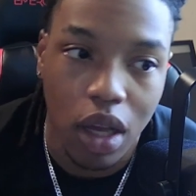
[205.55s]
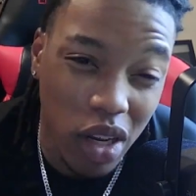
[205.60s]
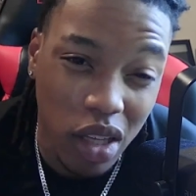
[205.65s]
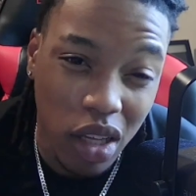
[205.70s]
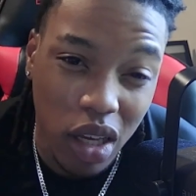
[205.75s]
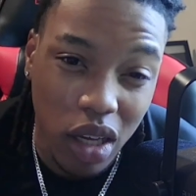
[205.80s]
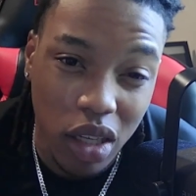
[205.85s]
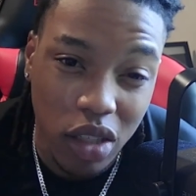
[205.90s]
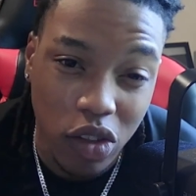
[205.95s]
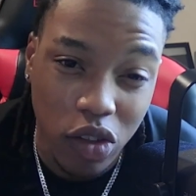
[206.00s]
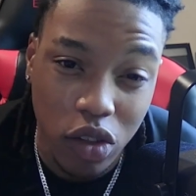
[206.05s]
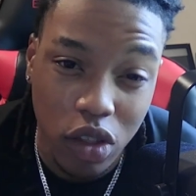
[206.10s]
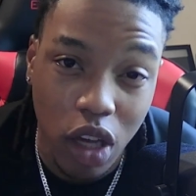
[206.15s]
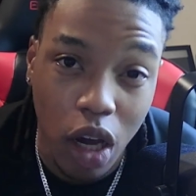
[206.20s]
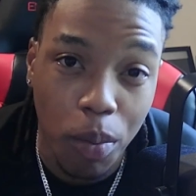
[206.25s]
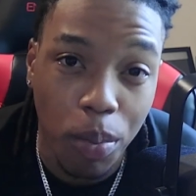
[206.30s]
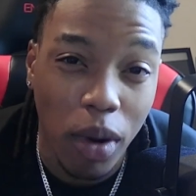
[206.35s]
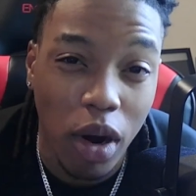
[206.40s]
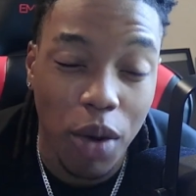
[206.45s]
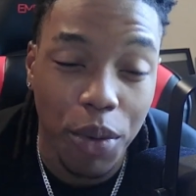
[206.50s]
Yeah, so
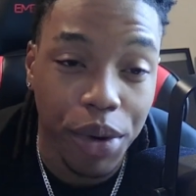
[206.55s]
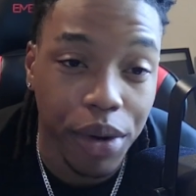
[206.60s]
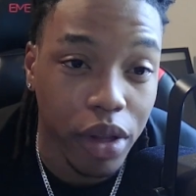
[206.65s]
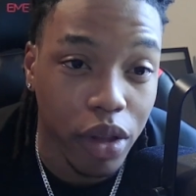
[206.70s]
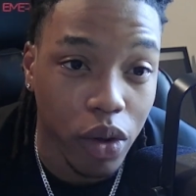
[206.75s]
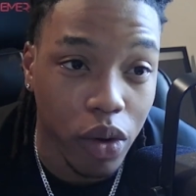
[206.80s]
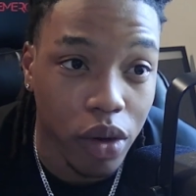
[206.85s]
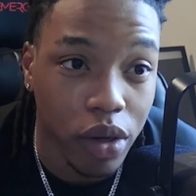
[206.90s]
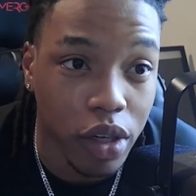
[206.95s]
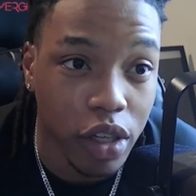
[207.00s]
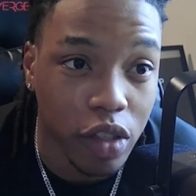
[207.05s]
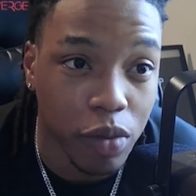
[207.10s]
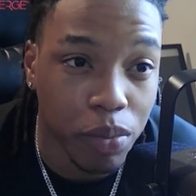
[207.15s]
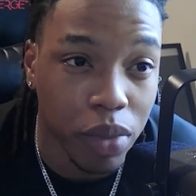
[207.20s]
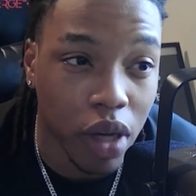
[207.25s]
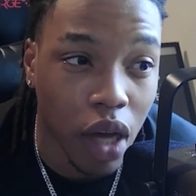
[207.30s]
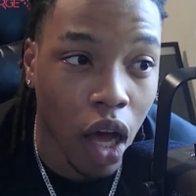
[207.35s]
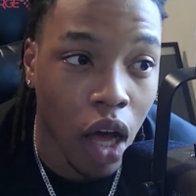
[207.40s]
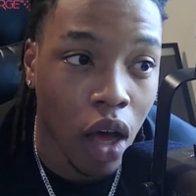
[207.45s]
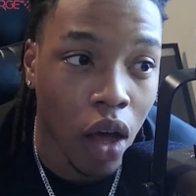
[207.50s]
y'all probably already doing this,
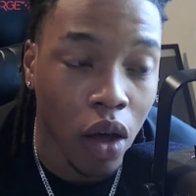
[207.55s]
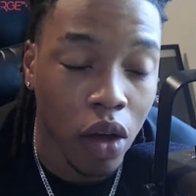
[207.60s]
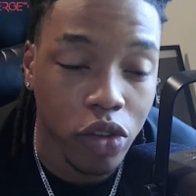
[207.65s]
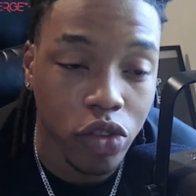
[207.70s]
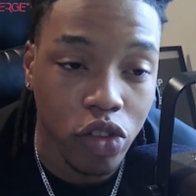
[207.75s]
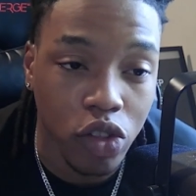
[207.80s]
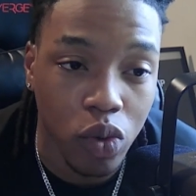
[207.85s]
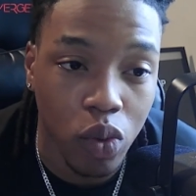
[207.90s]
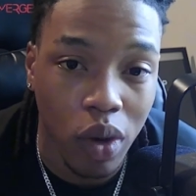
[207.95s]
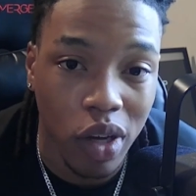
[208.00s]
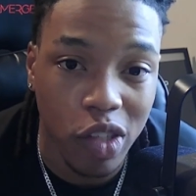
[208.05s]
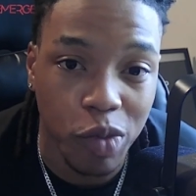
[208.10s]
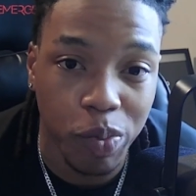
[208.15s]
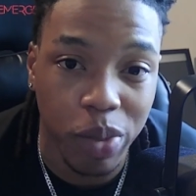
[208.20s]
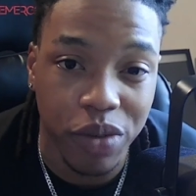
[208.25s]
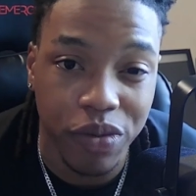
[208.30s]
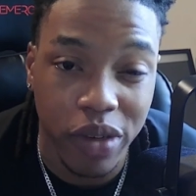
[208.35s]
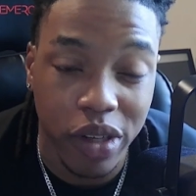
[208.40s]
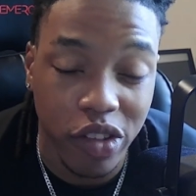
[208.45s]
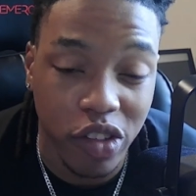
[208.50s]
but I also watch
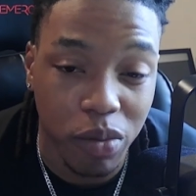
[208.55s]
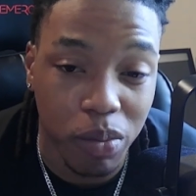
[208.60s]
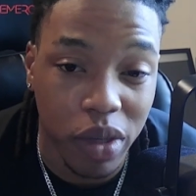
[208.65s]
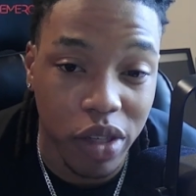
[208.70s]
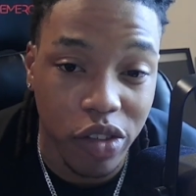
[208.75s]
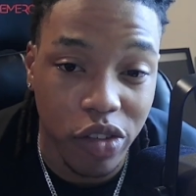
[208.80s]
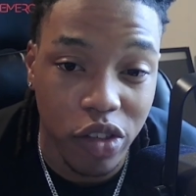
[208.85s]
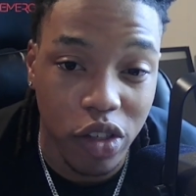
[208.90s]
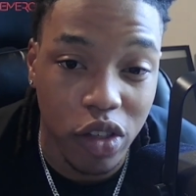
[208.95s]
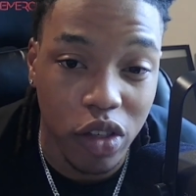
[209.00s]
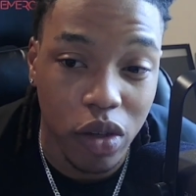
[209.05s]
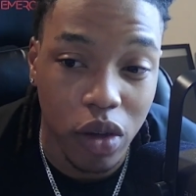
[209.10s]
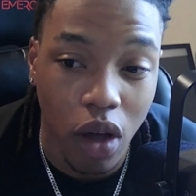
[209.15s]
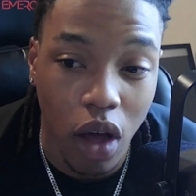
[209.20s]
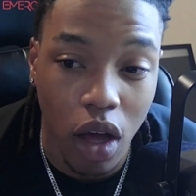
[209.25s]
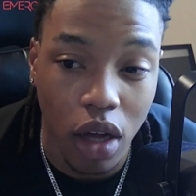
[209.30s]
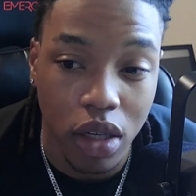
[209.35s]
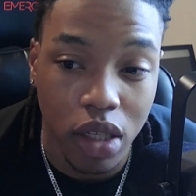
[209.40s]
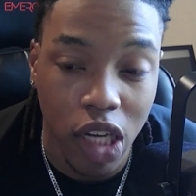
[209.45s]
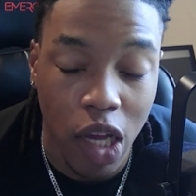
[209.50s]
Professor Messer
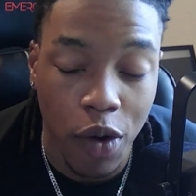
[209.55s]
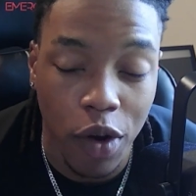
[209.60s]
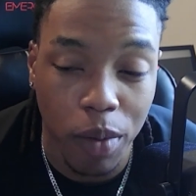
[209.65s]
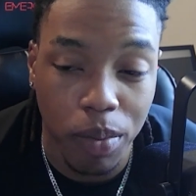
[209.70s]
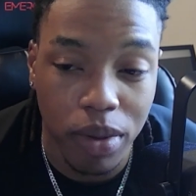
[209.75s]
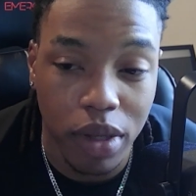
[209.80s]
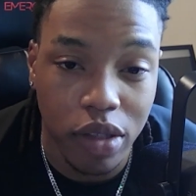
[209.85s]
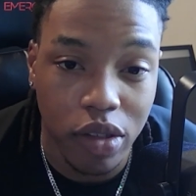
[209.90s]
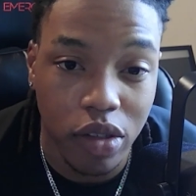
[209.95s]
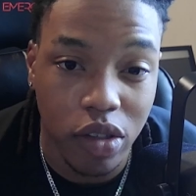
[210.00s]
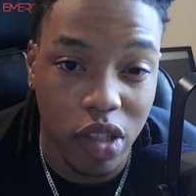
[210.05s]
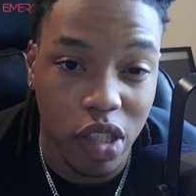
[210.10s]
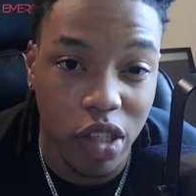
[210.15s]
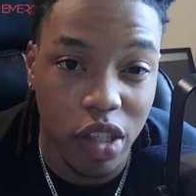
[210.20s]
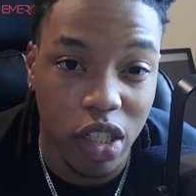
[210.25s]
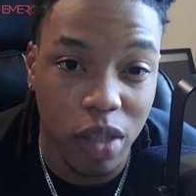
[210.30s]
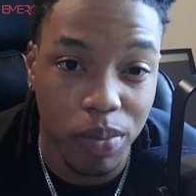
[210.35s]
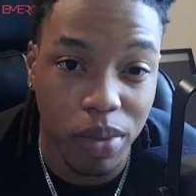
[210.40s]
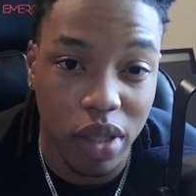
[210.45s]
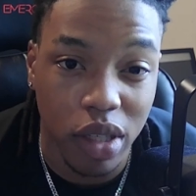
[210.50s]
on Network Plus and
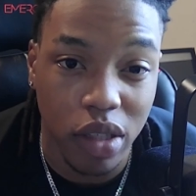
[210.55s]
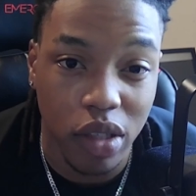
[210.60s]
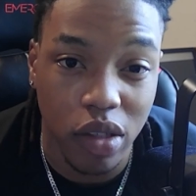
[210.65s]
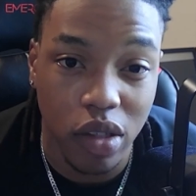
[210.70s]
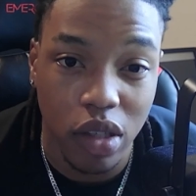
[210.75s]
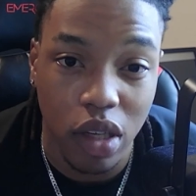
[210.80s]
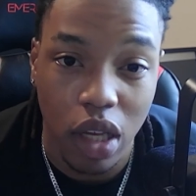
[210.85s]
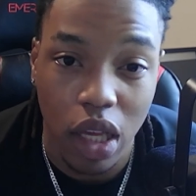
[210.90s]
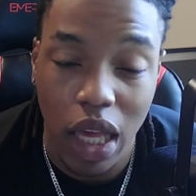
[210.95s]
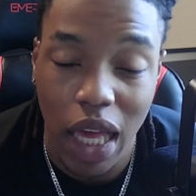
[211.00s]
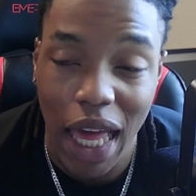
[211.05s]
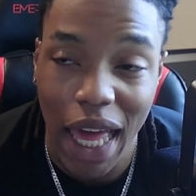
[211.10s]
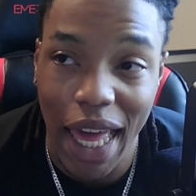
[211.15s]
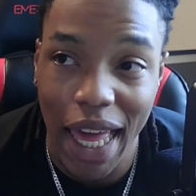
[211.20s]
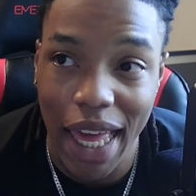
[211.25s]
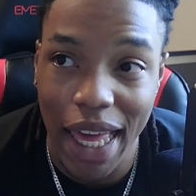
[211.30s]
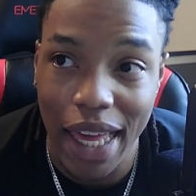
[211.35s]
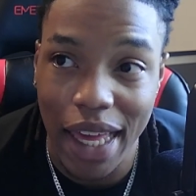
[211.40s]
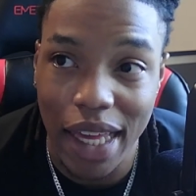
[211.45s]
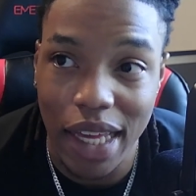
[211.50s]
Security Plus,
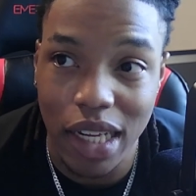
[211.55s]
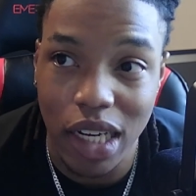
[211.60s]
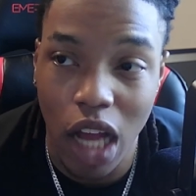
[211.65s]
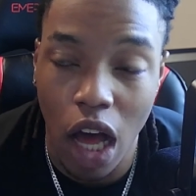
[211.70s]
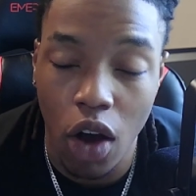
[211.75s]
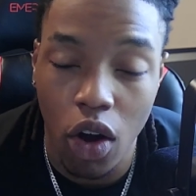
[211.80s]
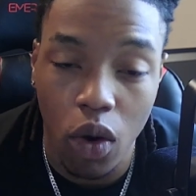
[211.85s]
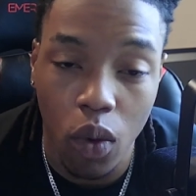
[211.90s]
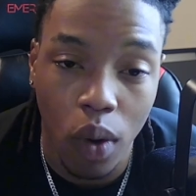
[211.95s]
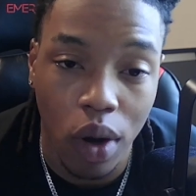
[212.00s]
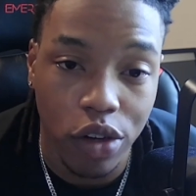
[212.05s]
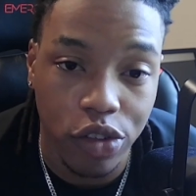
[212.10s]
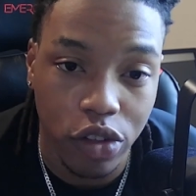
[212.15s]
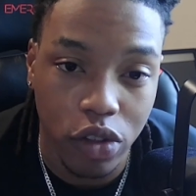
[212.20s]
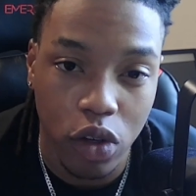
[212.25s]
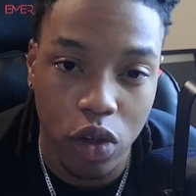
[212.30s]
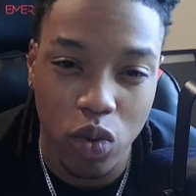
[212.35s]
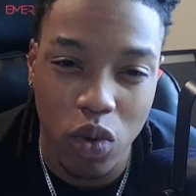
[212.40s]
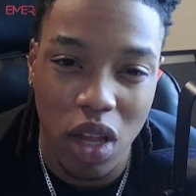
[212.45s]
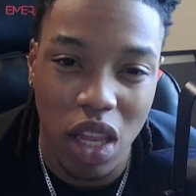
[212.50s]
And I'll watch
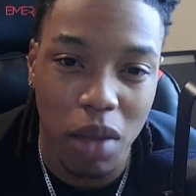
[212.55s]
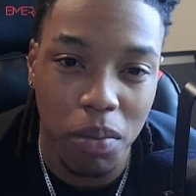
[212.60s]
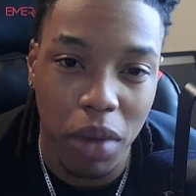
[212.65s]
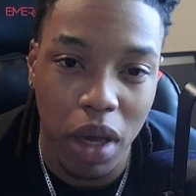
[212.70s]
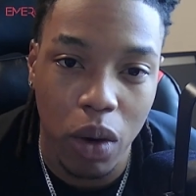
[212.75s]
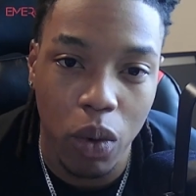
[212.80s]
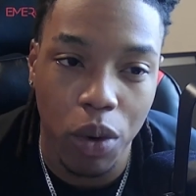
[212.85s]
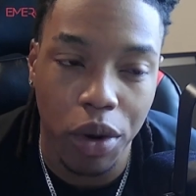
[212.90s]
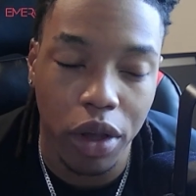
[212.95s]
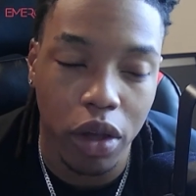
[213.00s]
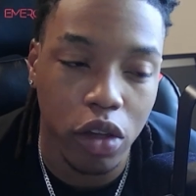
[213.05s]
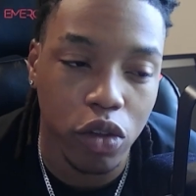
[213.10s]
those while I'm at work.